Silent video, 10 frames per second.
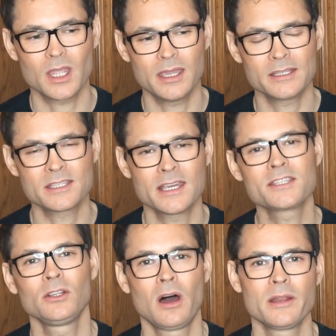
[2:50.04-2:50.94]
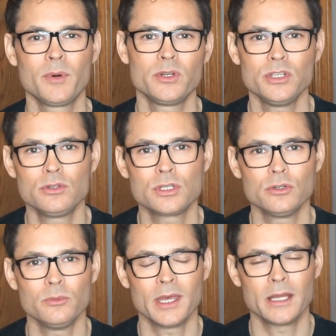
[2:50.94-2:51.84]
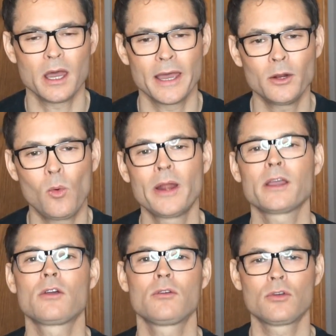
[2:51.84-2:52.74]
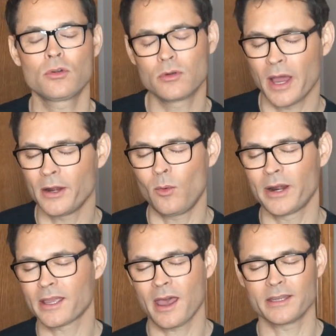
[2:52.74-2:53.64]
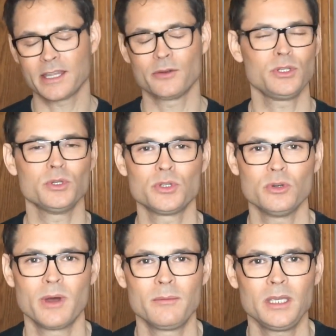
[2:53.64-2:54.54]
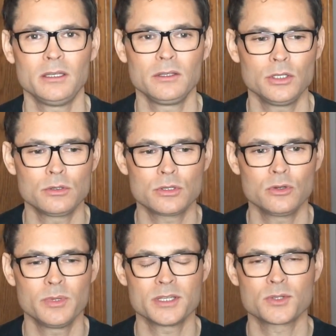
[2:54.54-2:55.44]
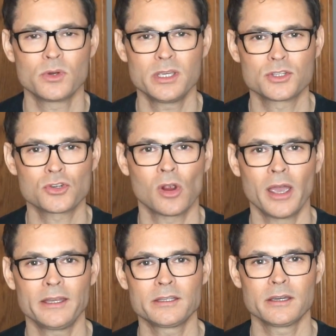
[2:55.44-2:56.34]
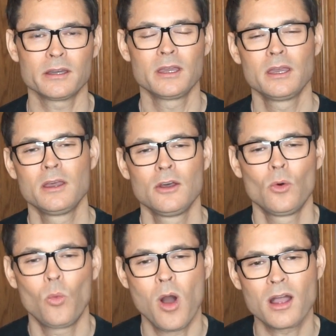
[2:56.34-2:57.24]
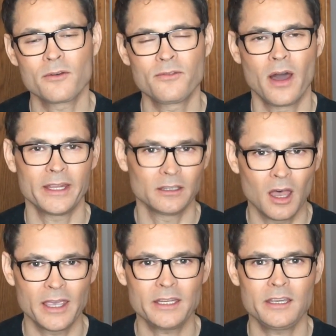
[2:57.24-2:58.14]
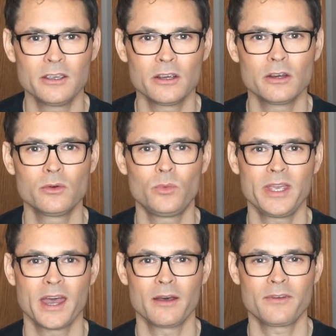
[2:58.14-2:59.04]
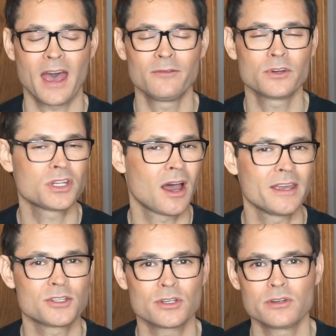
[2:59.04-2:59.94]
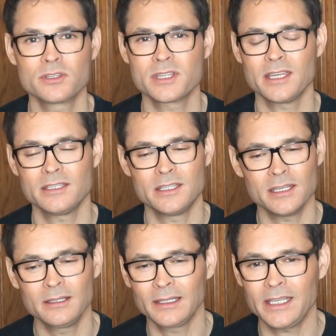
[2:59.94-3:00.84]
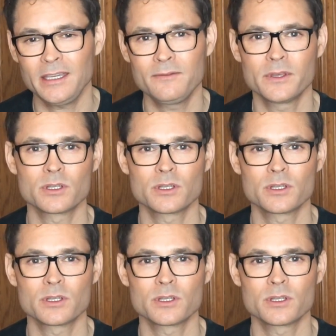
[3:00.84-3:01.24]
it says a lot about YouTube, and I don't want to cut down YouTube. I mean, YouTube is trying to walk a fine line here. We have advertisers. They did leave. They're